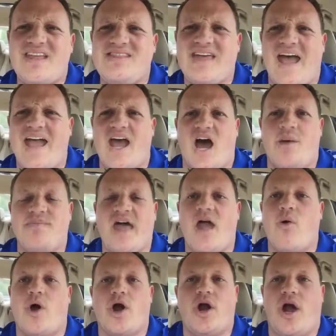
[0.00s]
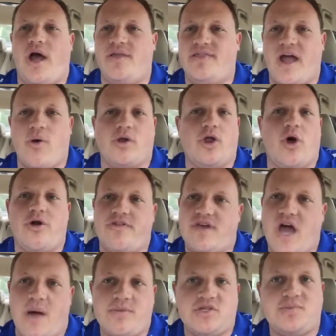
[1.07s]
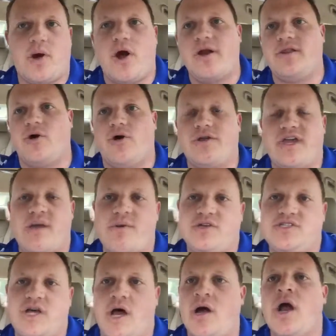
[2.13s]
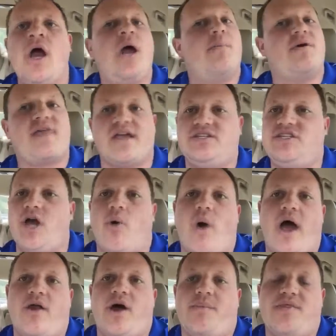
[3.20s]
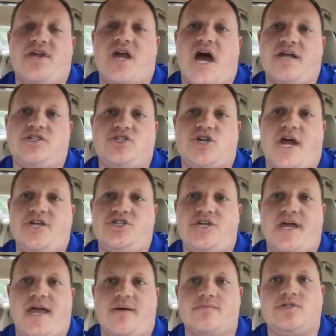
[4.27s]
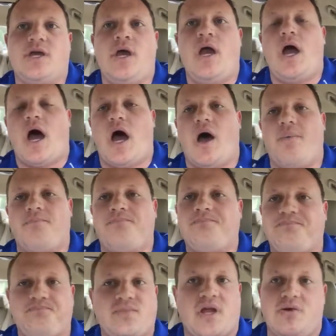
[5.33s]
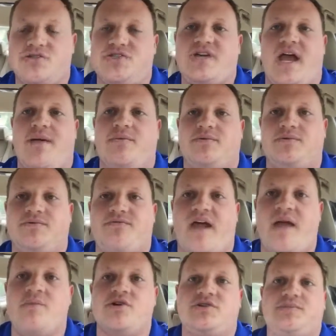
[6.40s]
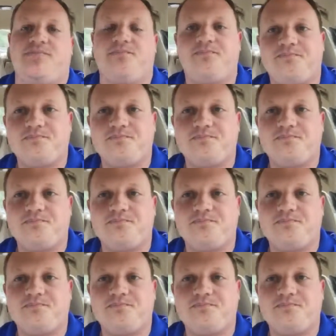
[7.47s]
they were loyal to the Communist Party, loyal to Kim Il-sung, but they still wound up in the concentration camps. It was the same as a famous